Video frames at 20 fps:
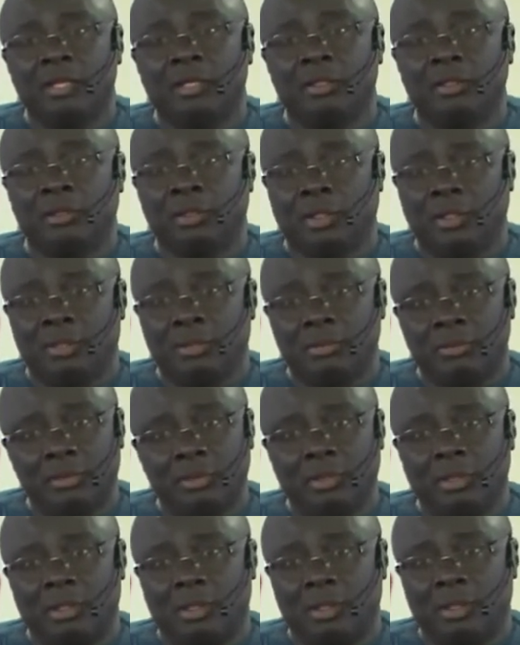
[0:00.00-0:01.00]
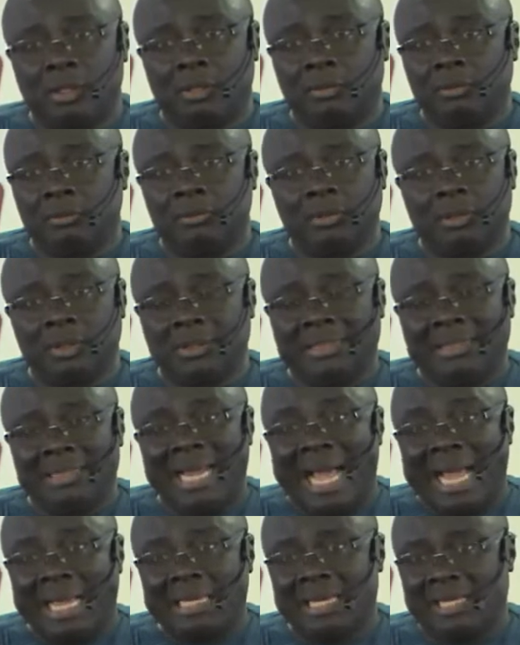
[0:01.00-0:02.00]
your, your, your
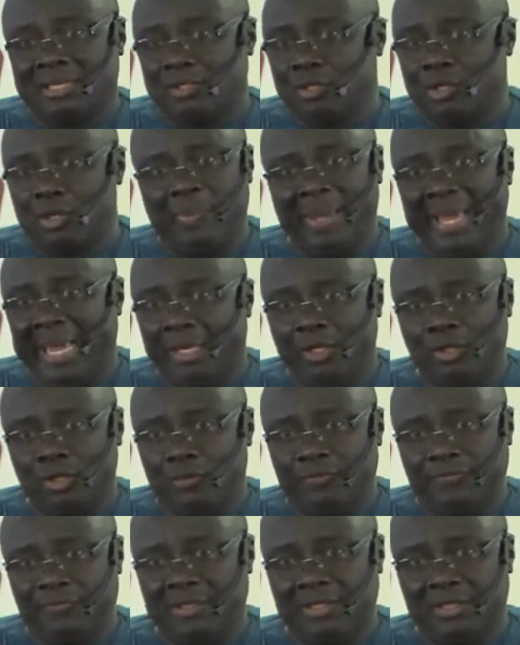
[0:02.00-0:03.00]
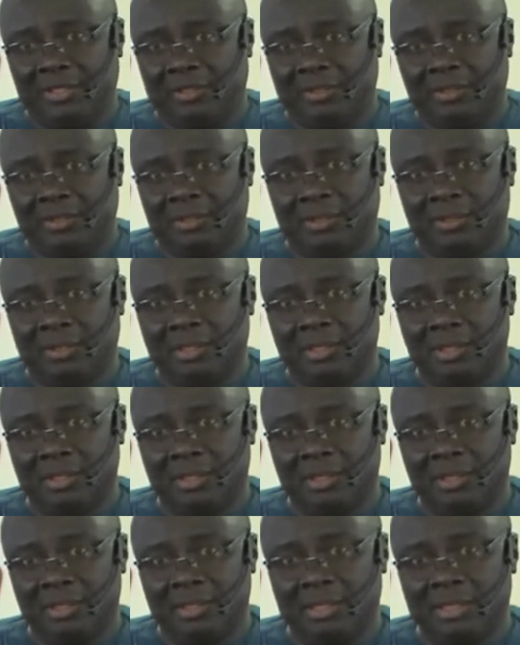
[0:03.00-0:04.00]
dad has not paid your fees.
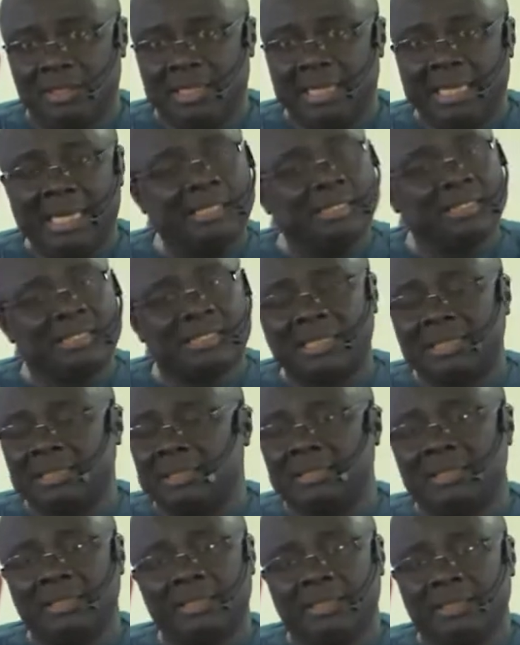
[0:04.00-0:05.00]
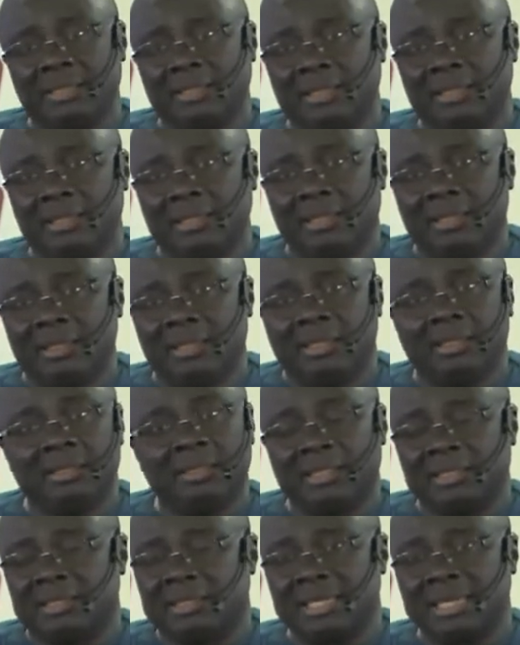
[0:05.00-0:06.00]
And suddenly,
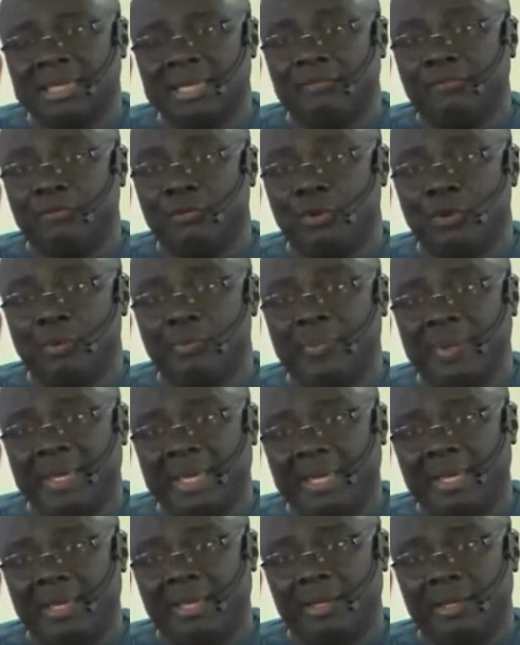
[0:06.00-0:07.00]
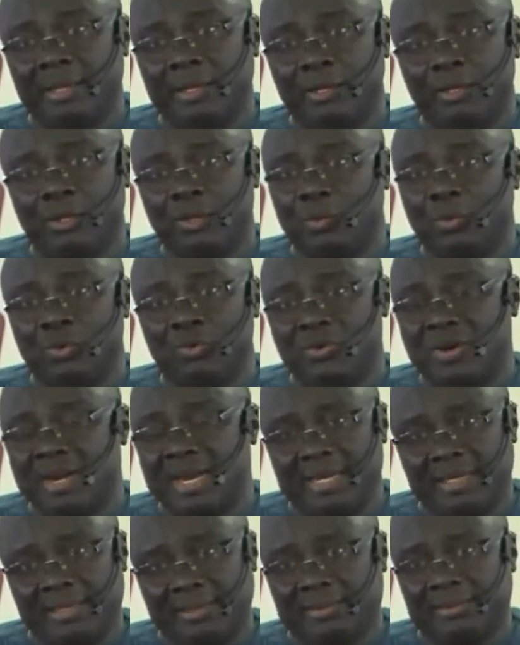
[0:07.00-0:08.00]
they said, if you don't pay, you won't write.